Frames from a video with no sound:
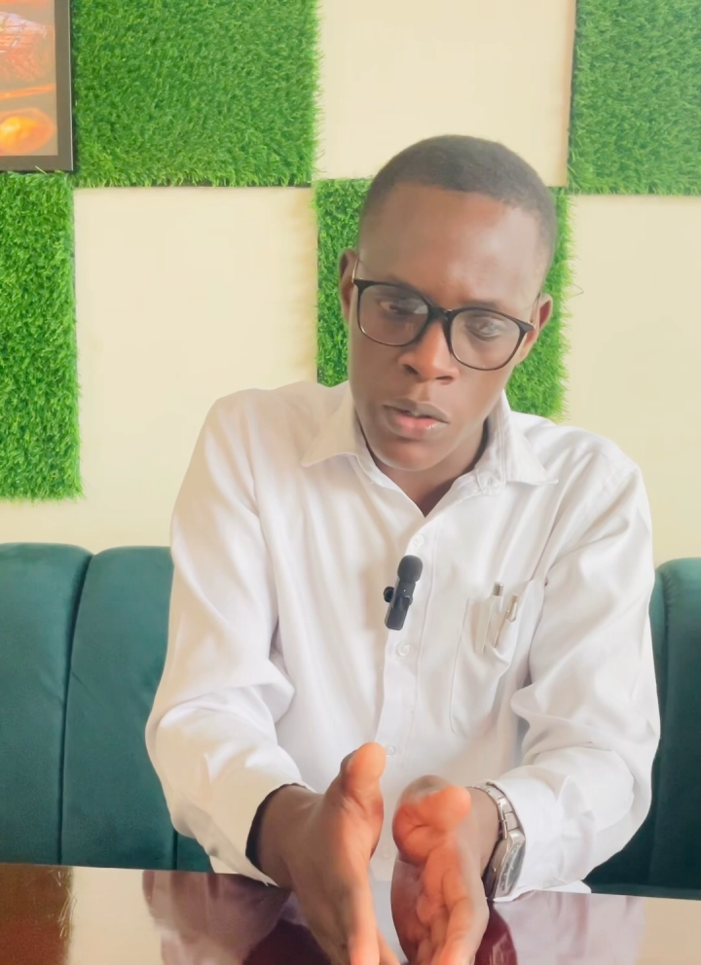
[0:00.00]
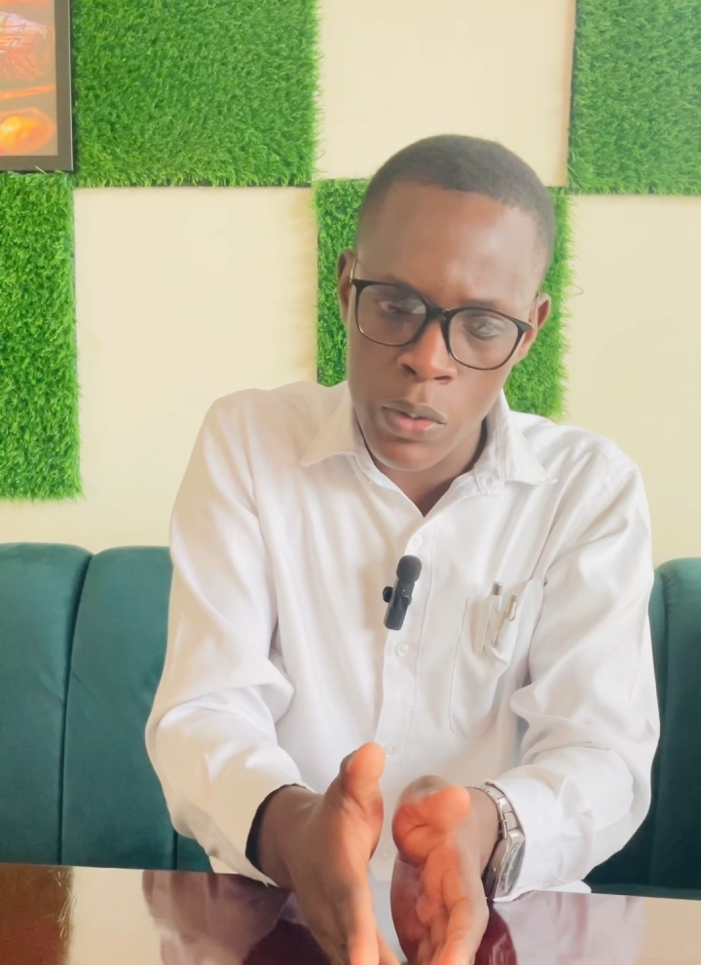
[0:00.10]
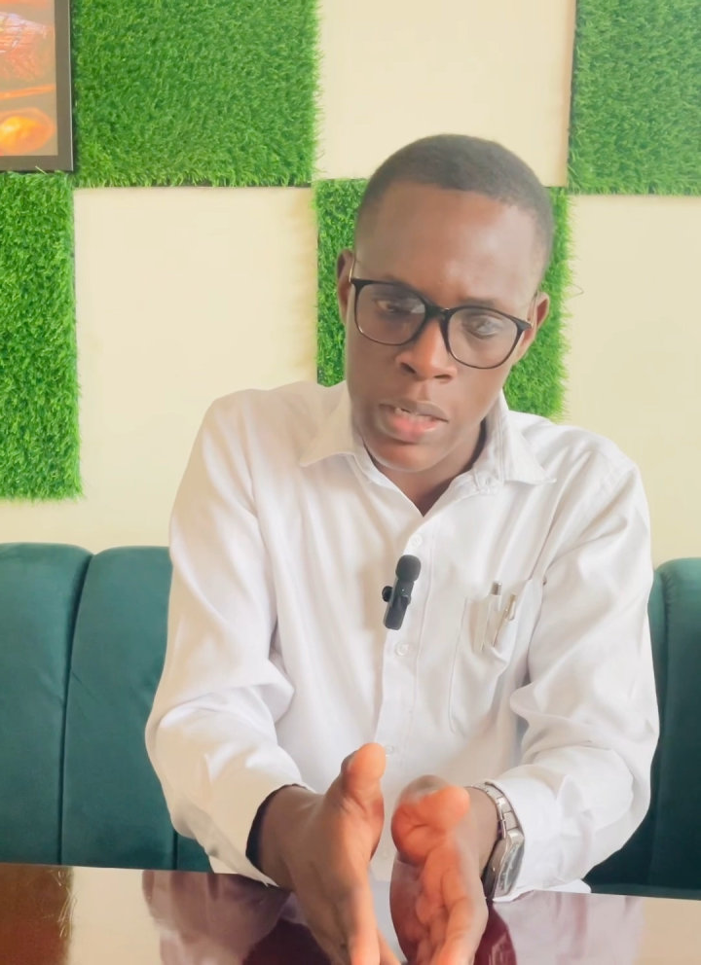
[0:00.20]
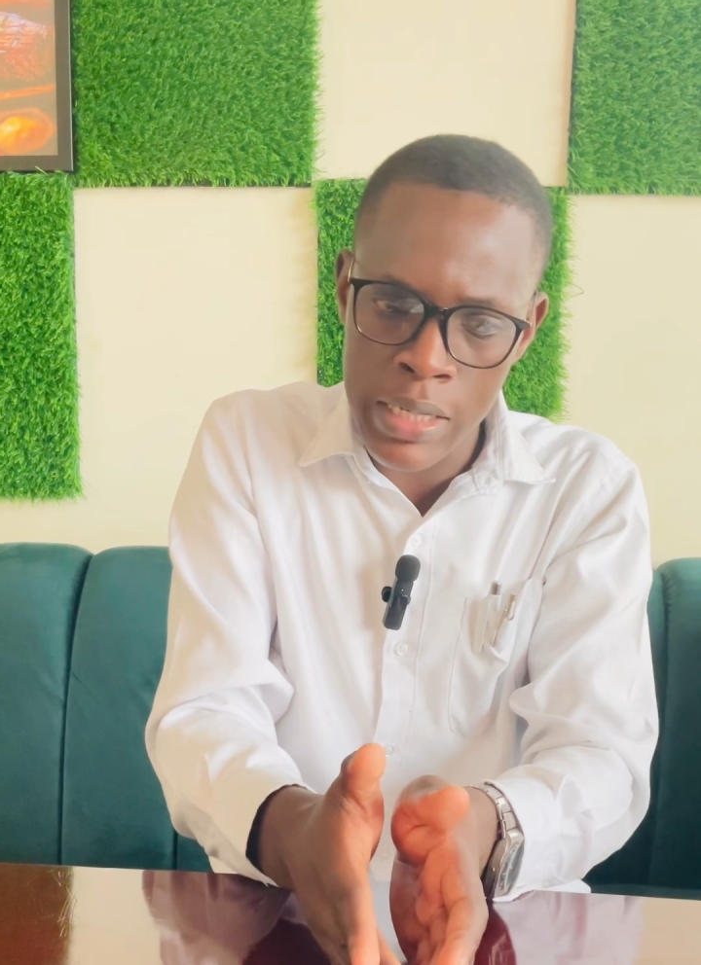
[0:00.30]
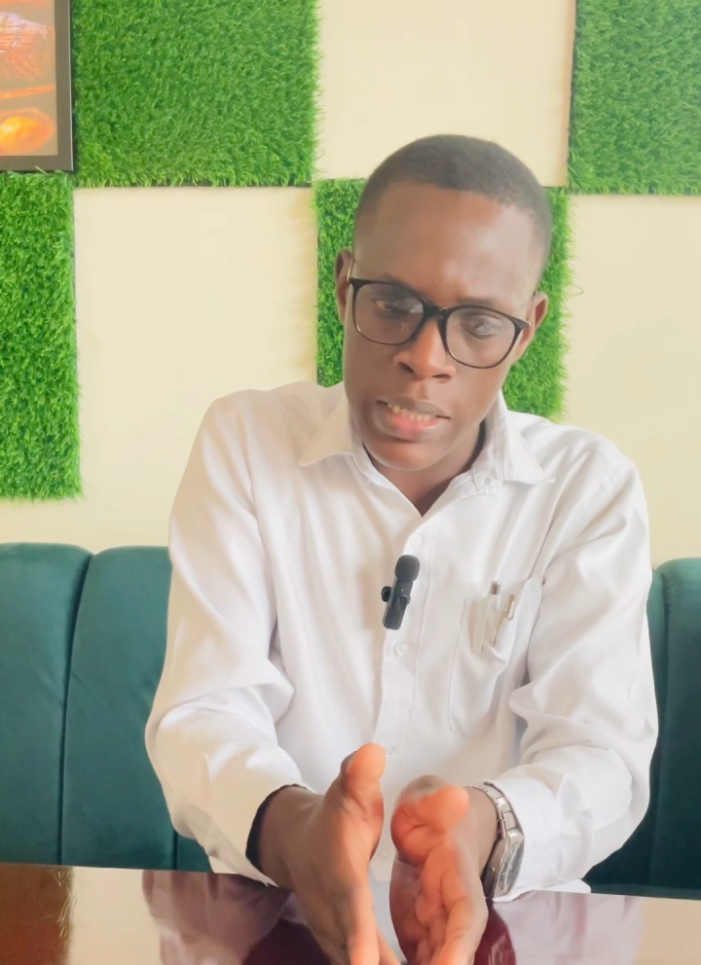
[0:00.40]

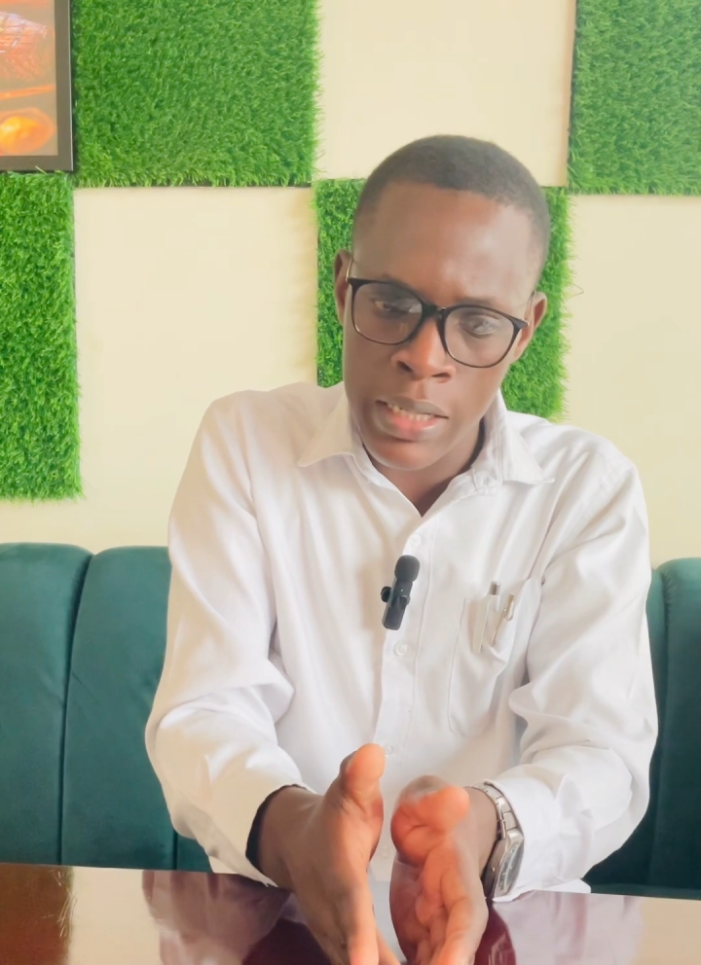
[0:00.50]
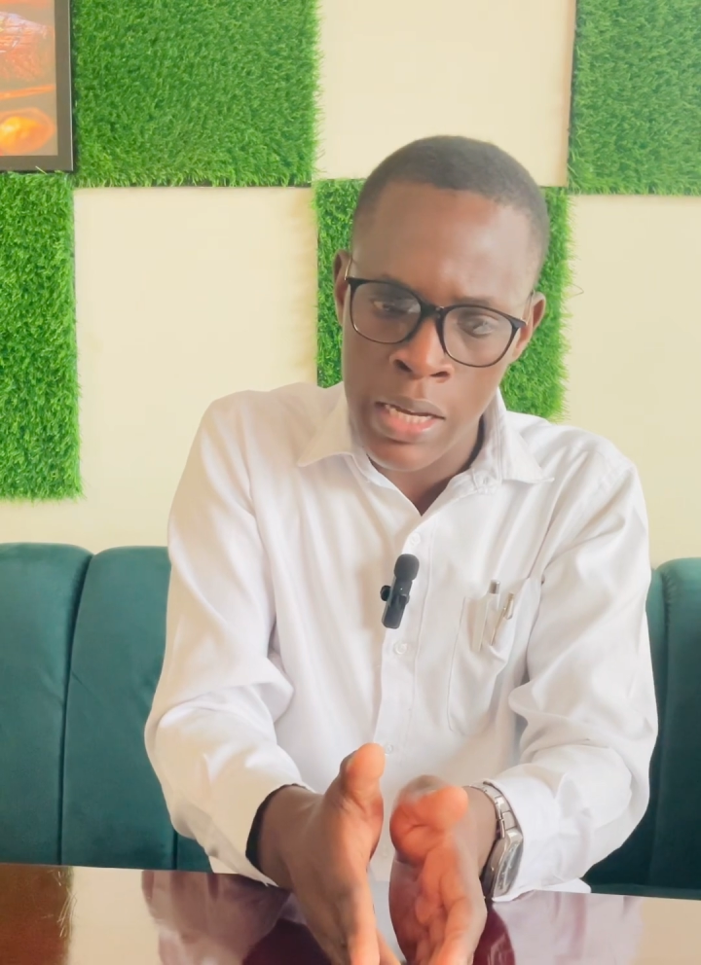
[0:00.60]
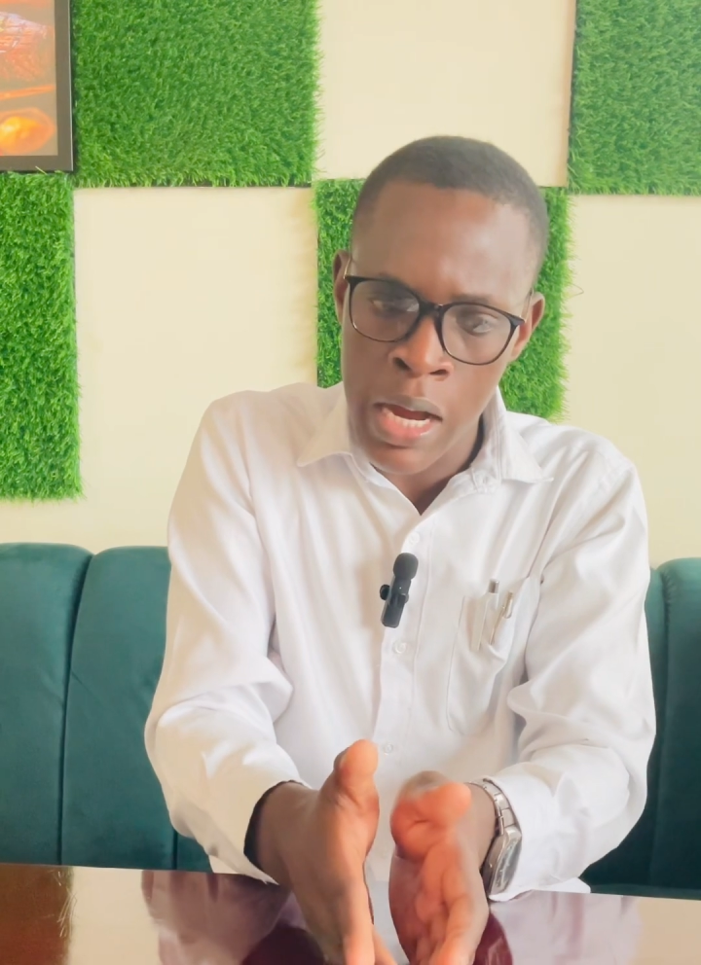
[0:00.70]
You get,